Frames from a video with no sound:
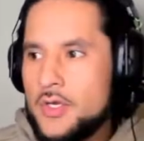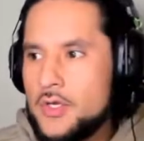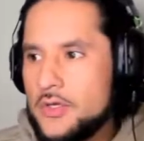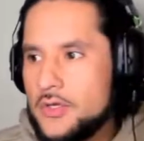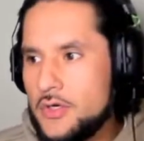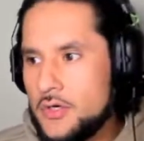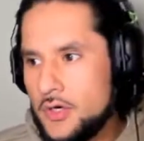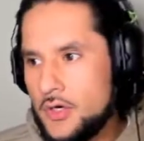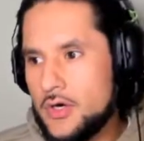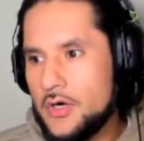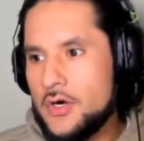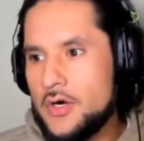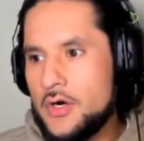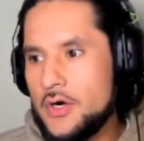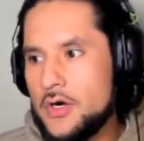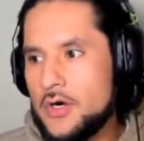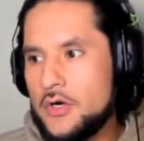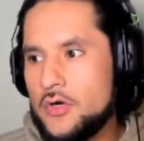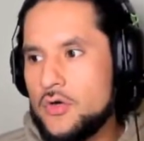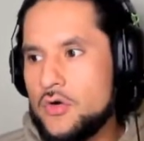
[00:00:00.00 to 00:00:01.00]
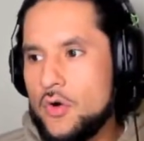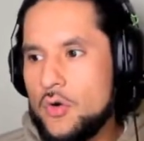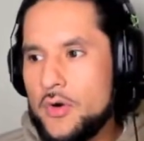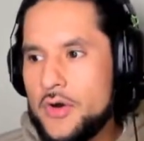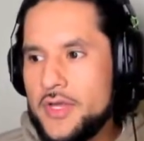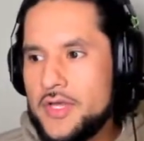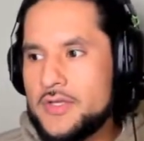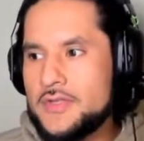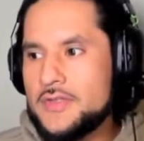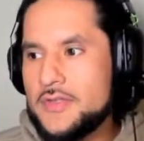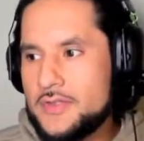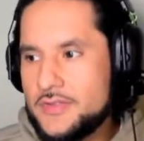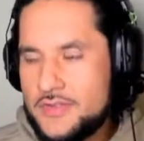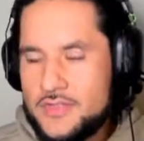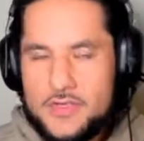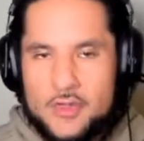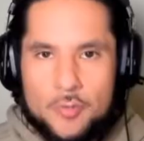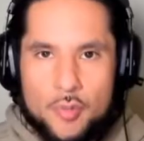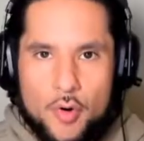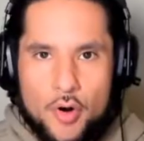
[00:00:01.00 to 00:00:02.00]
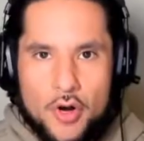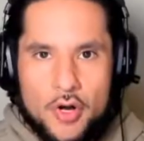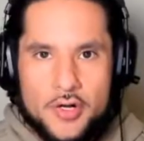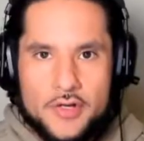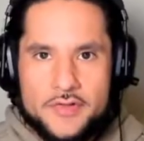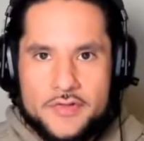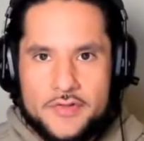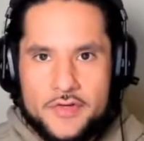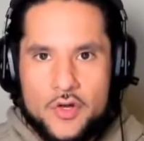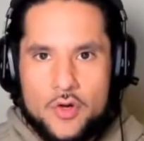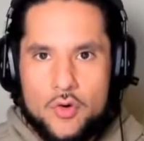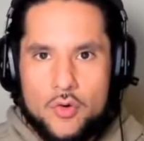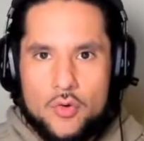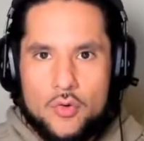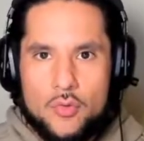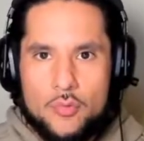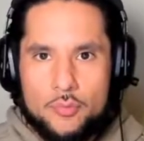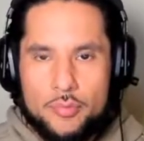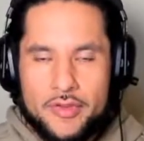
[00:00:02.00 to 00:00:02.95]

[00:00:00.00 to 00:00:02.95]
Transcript: you're going to the park to go